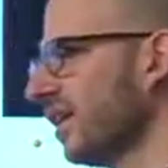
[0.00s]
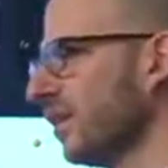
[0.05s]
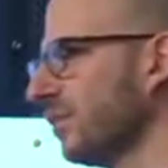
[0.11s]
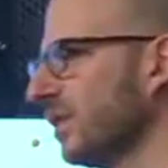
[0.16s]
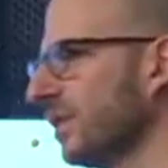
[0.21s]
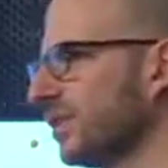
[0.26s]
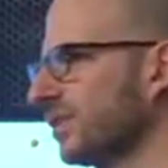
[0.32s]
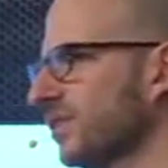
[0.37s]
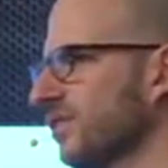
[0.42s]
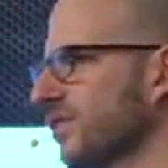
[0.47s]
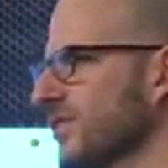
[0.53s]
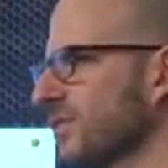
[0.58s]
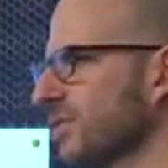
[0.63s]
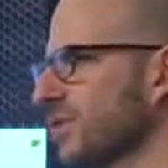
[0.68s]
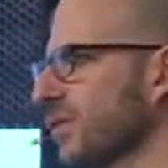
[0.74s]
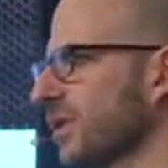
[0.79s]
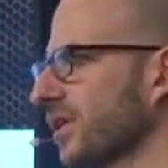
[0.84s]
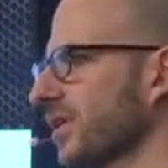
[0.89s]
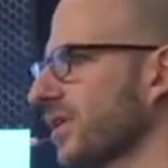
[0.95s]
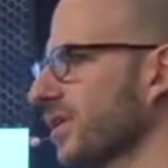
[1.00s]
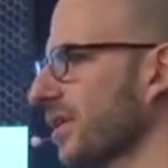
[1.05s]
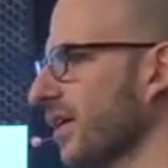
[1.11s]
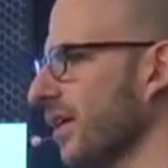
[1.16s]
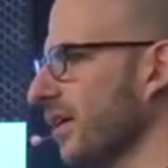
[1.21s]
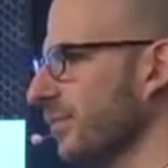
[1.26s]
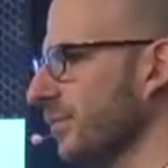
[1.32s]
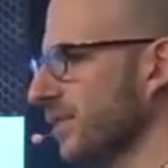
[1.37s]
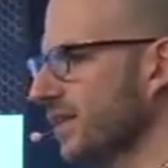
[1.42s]
elements, some quirky
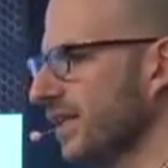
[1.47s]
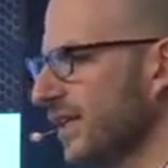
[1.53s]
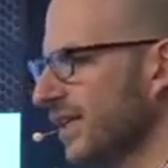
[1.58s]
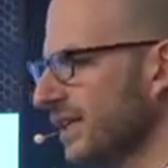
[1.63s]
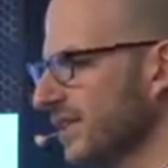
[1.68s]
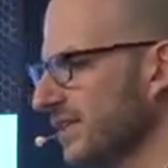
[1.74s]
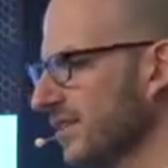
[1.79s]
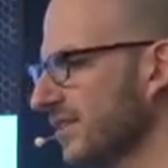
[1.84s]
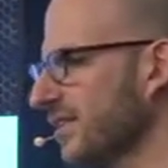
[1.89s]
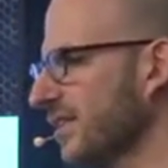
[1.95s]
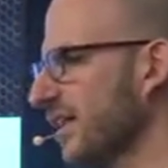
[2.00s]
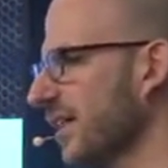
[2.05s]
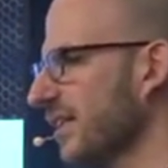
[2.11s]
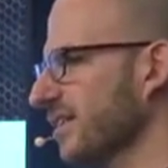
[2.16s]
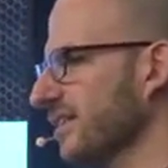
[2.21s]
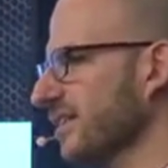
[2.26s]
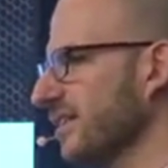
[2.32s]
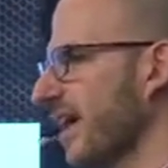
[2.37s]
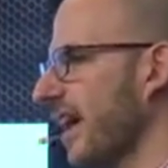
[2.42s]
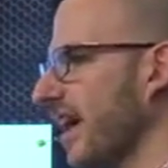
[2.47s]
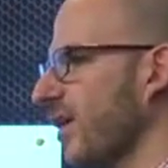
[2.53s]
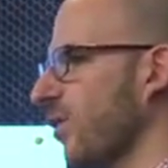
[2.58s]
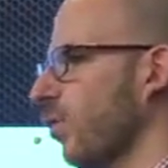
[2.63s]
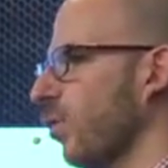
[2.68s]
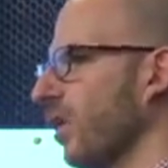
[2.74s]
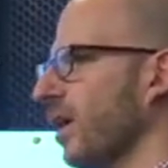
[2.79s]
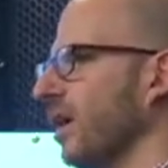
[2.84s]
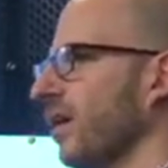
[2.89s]
copy, to test how
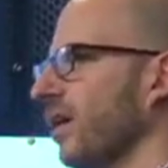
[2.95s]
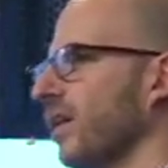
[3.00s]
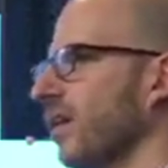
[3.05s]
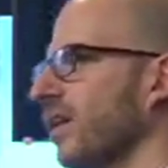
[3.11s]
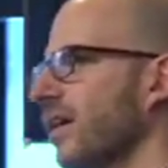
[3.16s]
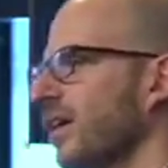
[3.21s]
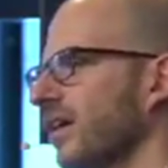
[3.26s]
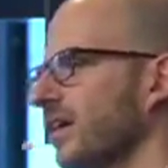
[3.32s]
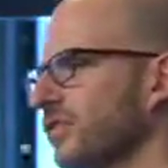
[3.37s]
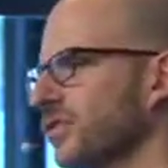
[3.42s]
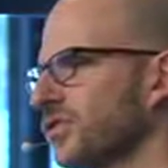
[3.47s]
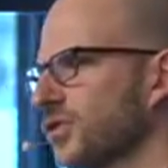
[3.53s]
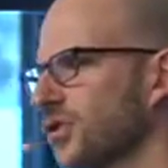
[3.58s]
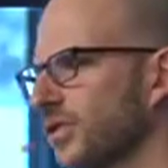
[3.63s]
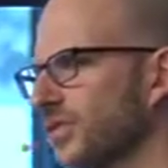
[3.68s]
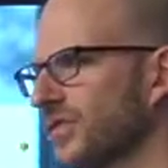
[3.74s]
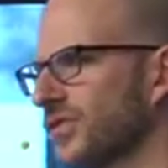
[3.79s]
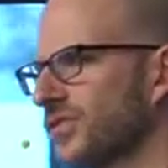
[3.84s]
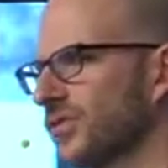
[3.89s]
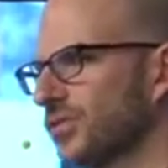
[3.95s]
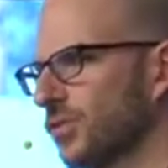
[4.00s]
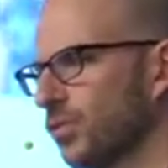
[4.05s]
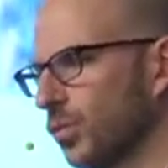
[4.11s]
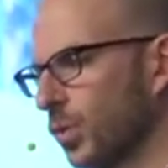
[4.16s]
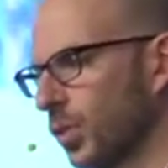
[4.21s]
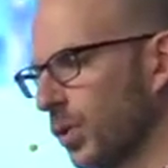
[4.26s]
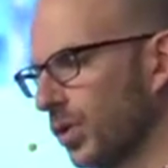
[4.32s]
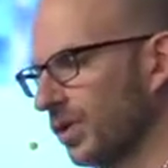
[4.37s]
well a service
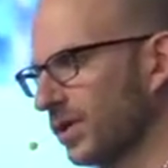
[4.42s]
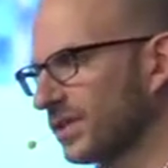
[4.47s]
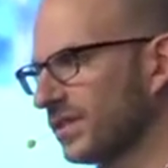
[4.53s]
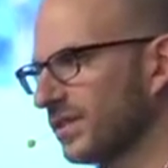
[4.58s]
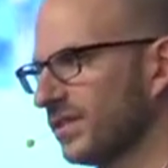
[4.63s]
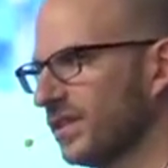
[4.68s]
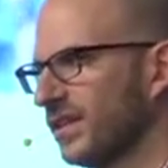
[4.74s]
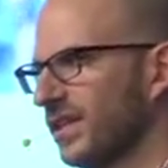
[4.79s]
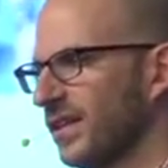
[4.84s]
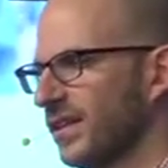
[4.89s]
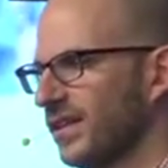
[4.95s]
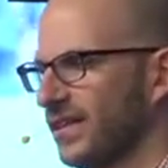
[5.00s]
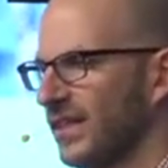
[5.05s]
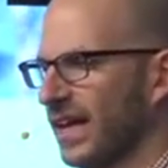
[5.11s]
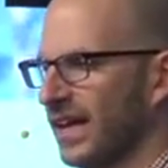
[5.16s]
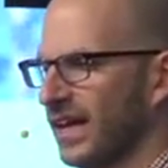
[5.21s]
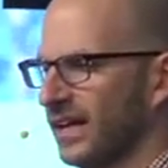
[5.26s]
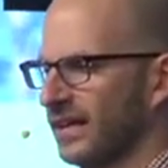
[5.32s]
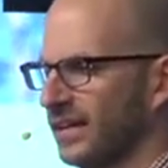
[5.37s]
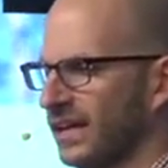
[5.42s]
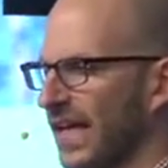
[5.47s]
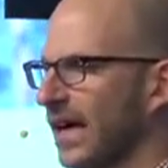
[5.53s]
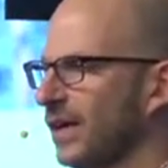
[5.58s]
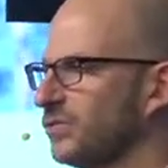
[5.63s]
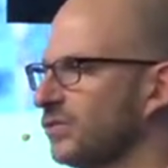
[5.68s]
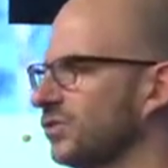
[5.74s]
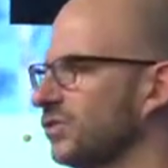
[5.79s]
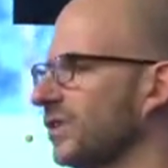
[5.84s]
worked that
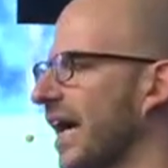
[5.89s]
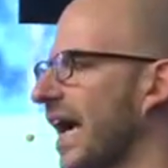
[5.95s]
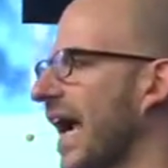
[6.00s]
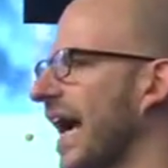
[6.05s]
allowed you to